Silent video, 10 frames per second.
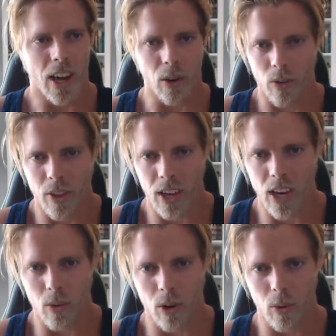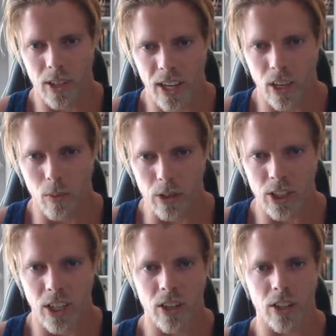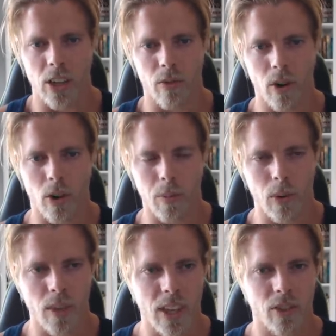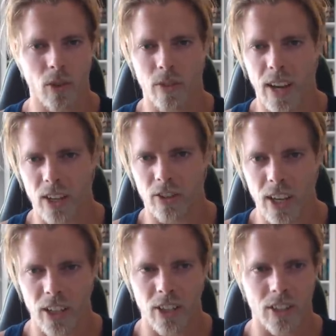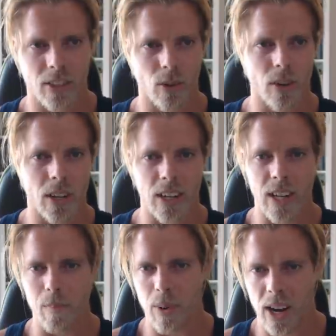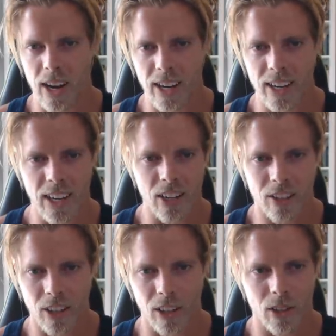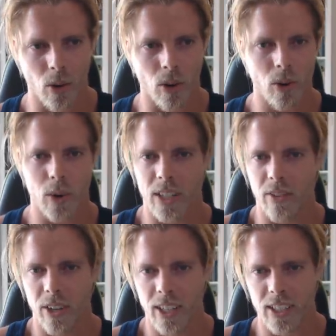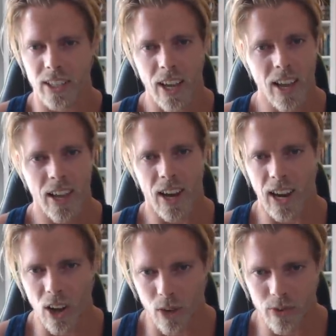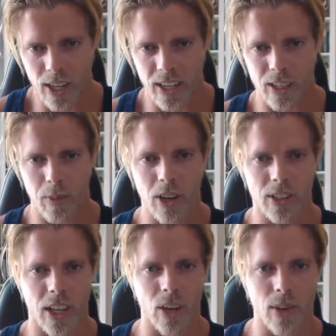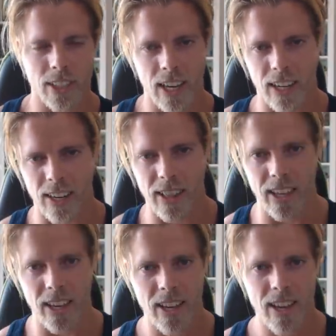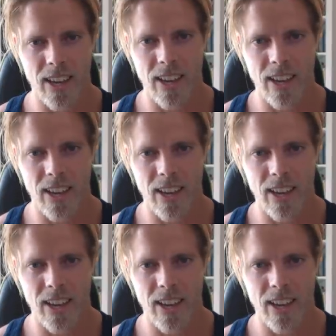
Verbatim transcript: I don't think anyone will take you more seriously for coming with these sort of accusations or an implied insult or whatever it is. I laughed at it because I know exactly the